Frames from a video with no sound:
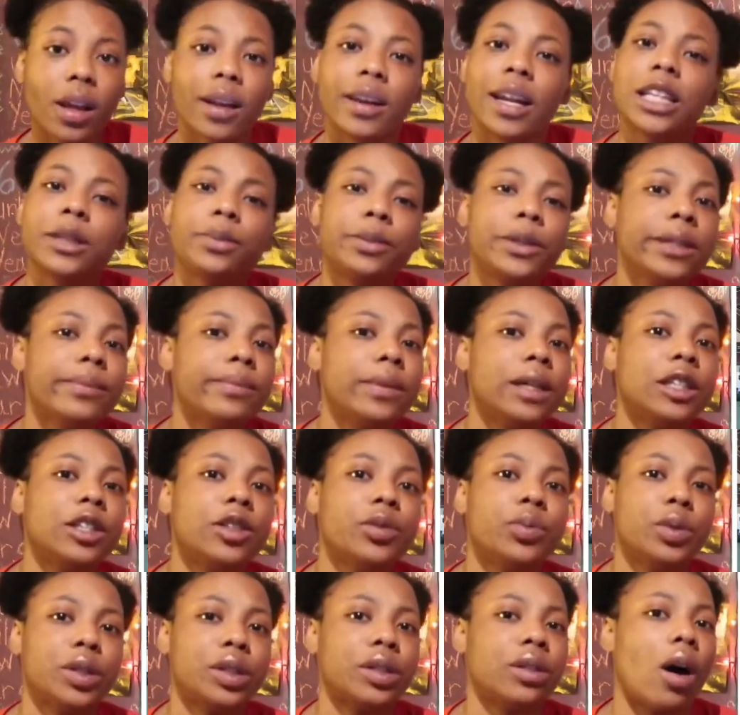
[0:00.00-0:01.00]
That's pretty
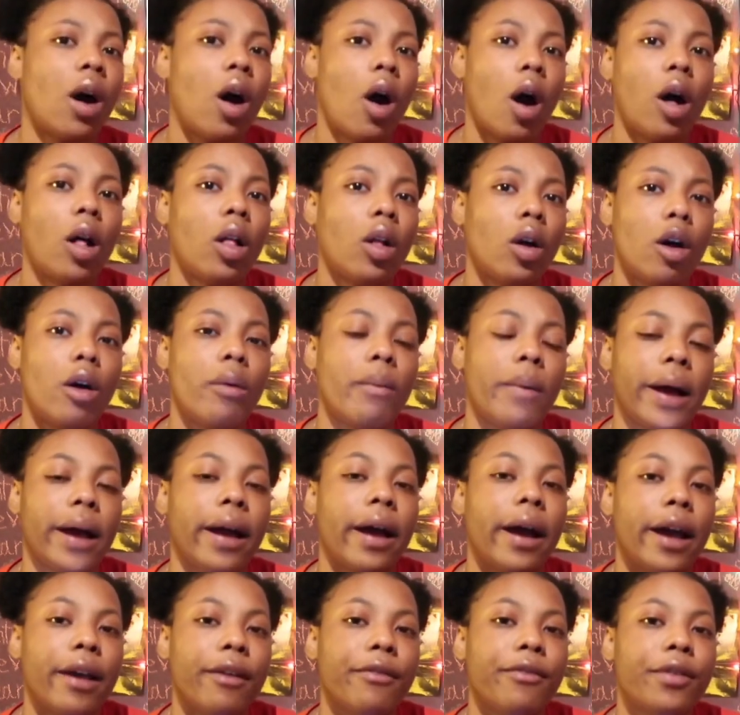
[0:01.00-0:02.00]
much what's all on my
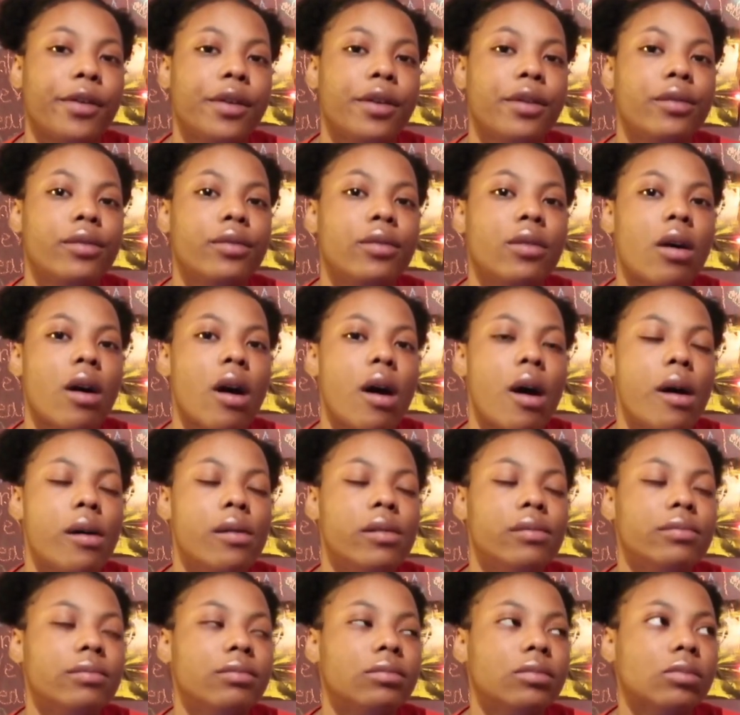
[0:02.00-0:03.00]
iPhone.
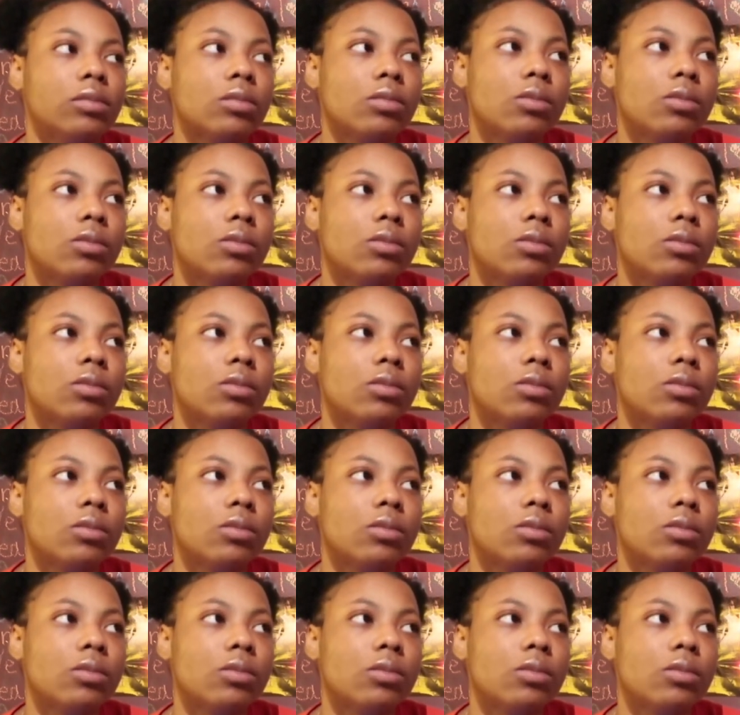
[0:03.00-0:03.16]
Um...